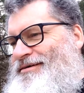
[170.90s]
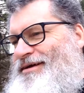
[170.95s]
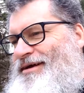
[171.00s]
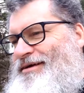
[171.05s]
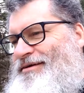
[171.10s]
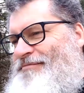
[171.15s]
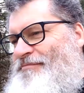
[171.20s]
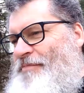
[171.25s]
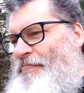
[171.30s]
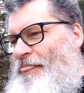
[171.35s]

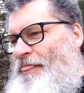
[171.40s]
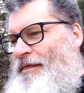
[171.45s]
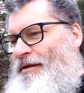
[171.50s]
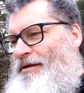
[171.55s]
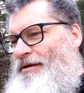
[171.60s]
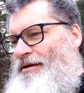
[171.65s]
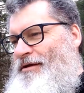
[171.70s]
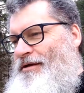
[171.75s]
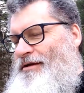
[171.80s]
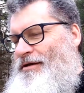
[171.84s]
okay.
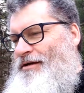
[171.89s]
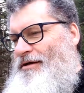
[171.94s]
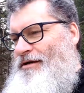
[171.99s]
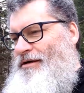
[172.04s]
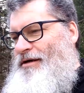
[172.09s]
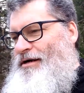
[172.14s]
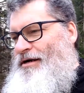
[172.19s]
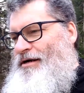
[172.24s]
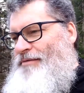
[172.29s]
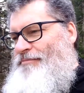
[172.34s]

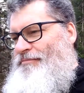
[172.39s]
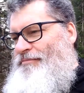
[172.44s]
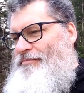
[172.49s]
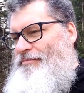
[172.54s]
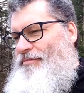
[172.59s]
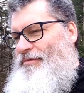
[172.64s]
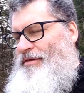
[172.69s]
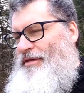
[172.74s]
Um,